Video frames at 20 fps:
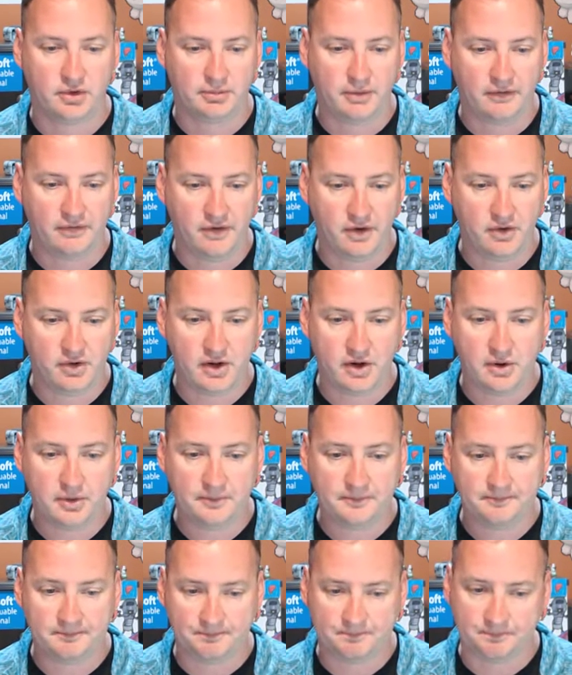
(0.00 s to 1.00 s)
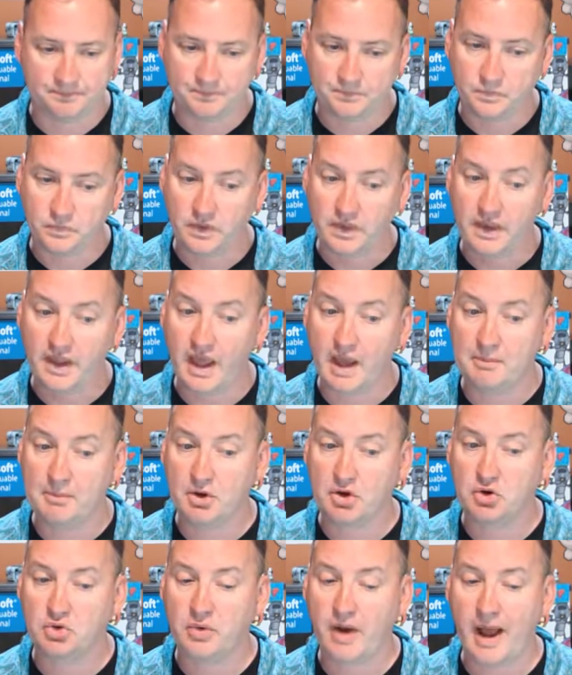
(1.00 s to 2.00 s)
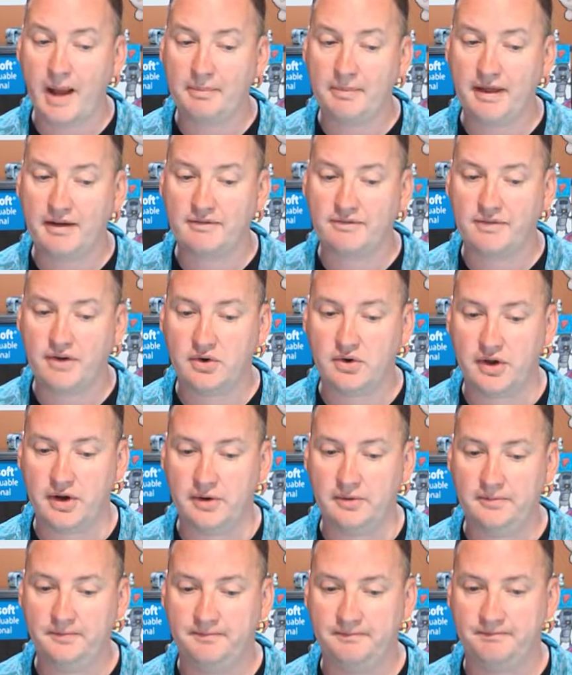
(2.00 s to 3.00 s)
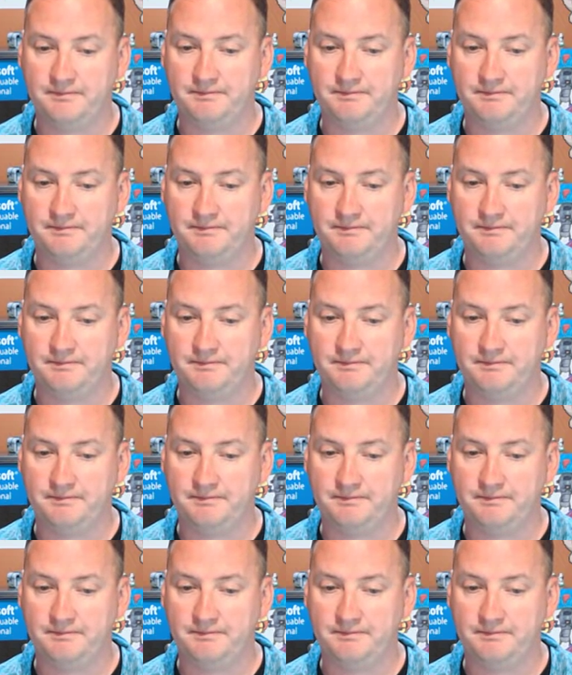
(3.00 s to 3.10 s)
my photo? I'm gonna grab that photo.